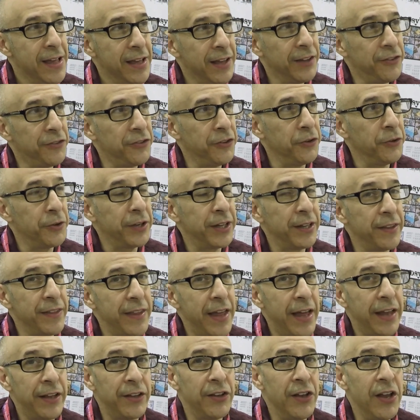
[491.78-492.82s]
is you can
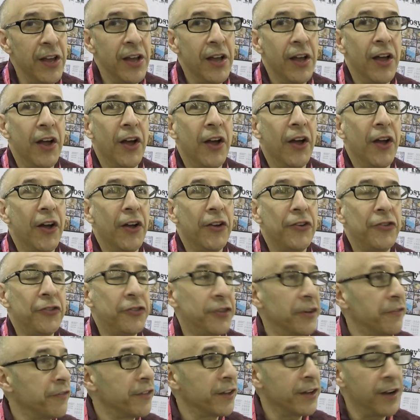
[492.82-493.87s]
then
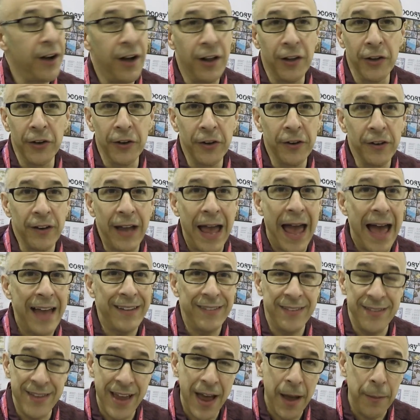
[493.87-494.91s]
shift the color,
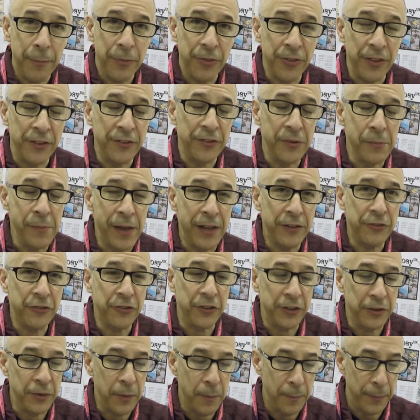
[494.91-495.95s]
add depth and
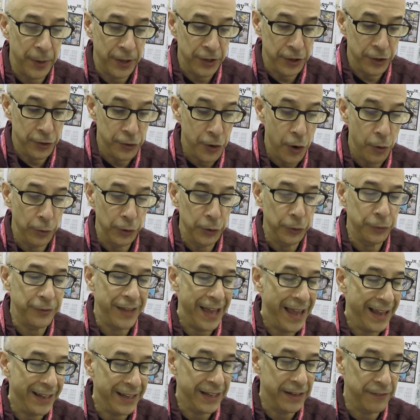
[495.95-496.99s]
dimension, but you don't lose
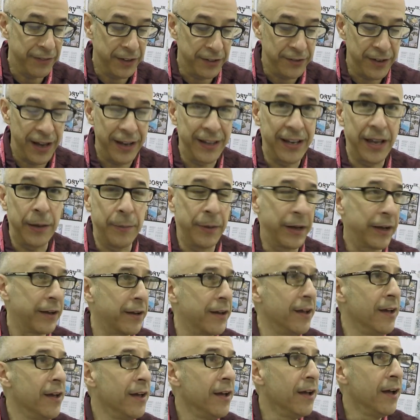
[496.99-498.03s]
any of the dynamic
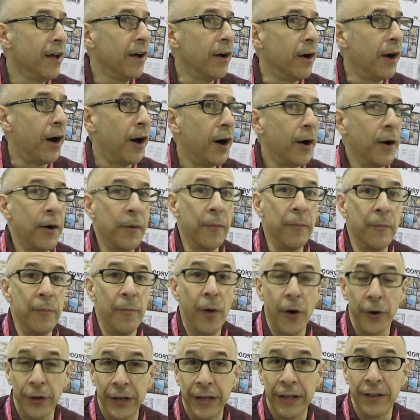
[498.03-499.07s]
uh,
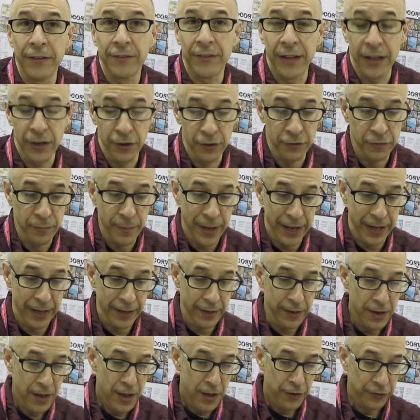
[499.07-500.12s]
markings that you've made.
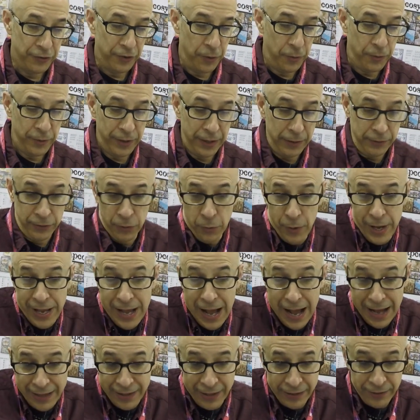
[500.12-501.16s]
Mm-hmm. So what, the way
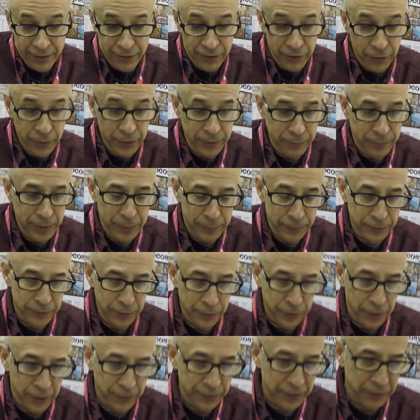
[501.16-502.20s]
I like to do it, people do
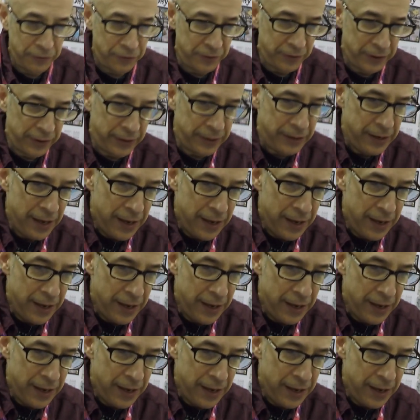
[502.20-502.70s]
it all differently.